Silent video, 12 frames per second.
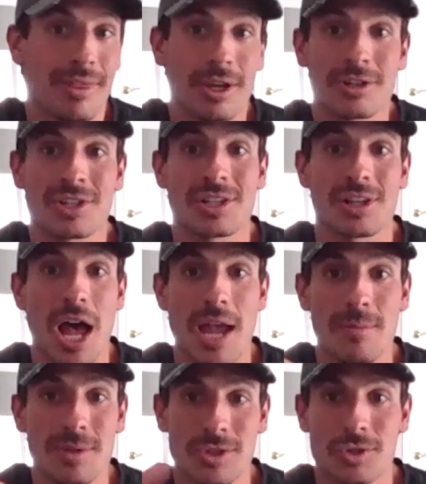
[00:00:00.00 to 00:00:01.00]
Their
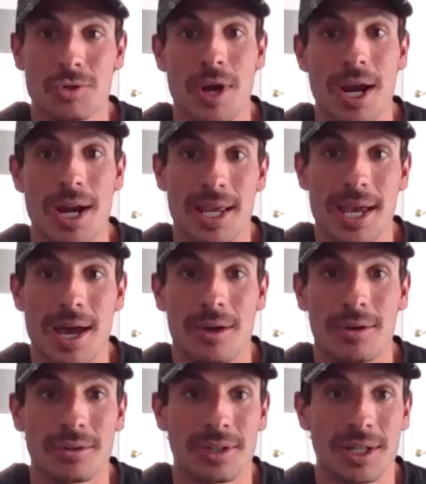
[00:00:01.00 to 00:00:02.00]
slime is draining
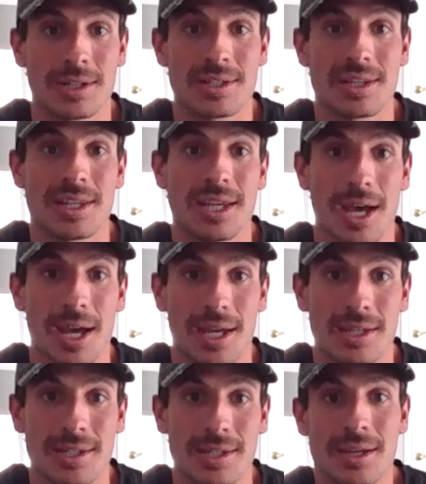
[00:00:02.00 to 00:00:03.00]
out into the
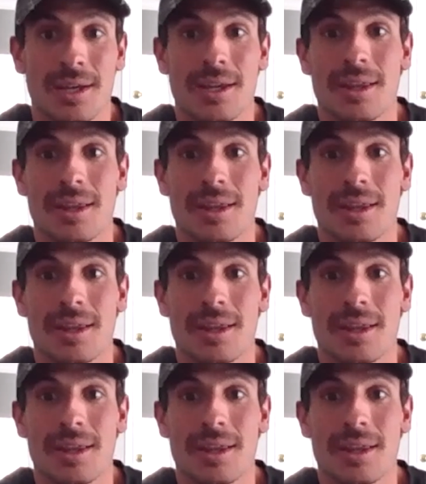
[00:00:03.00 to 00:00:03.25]
ice.